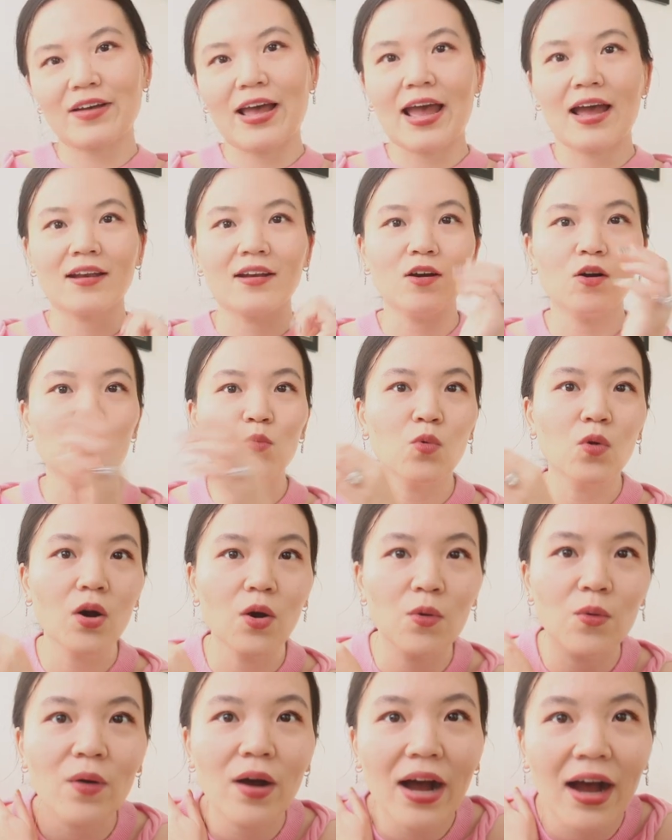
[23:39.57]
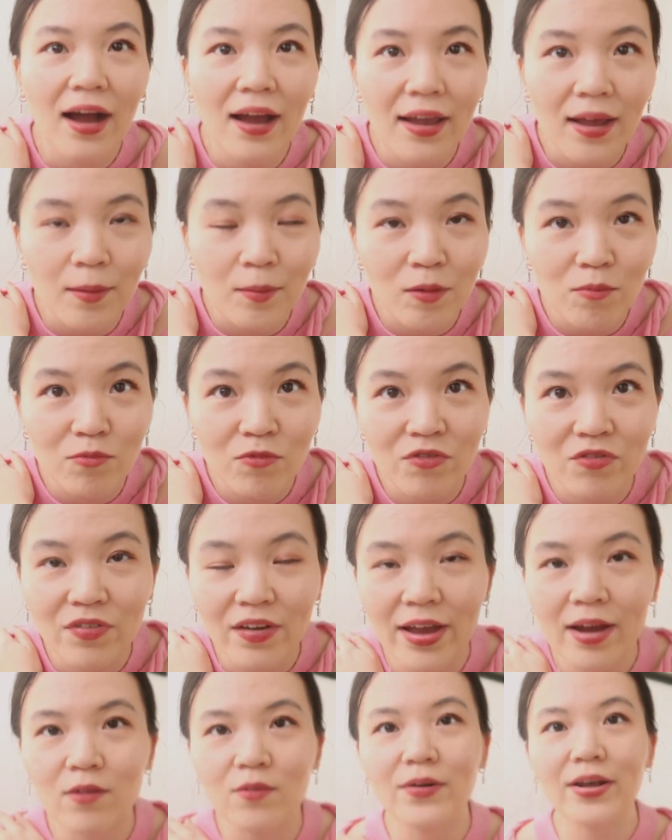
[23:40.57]
And whoa, I am
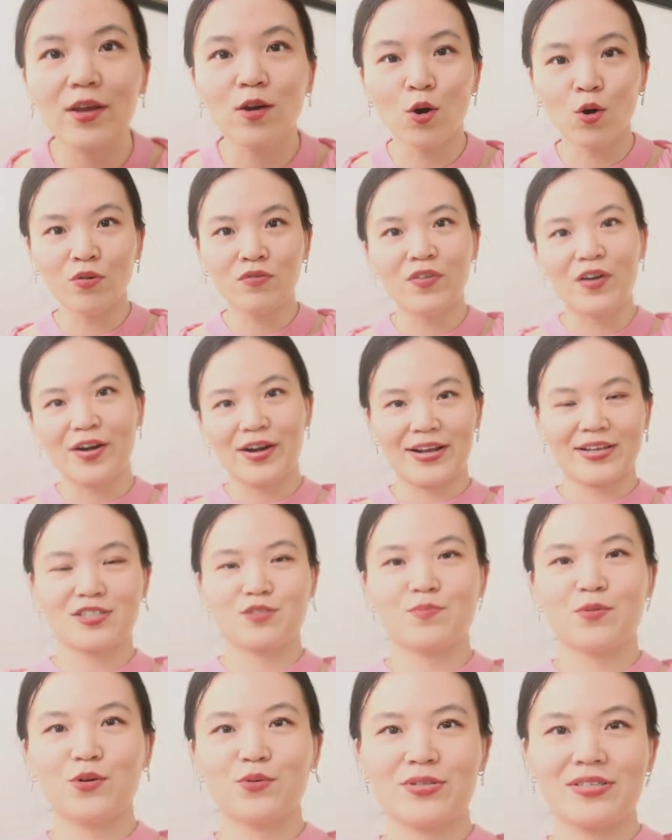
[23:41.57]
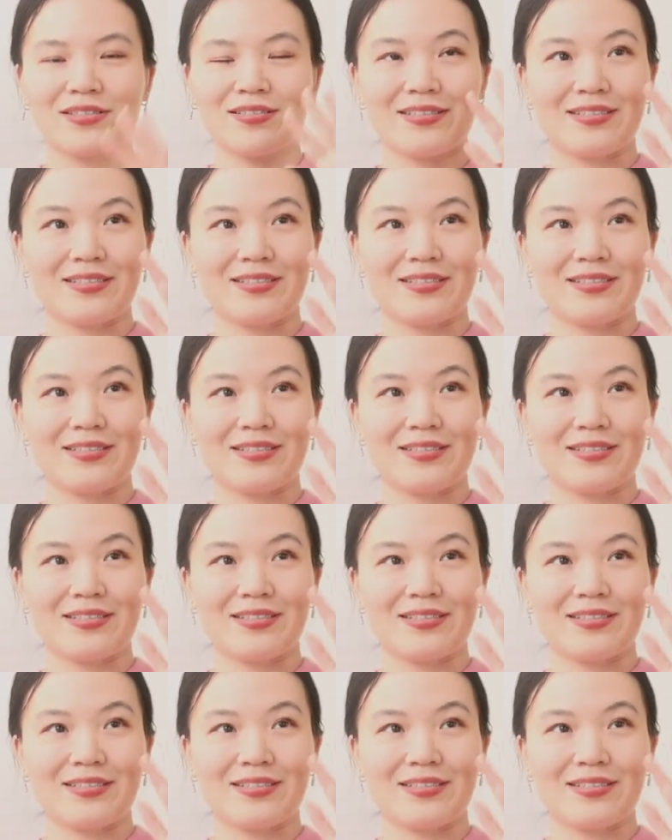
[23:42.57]
very overexposed to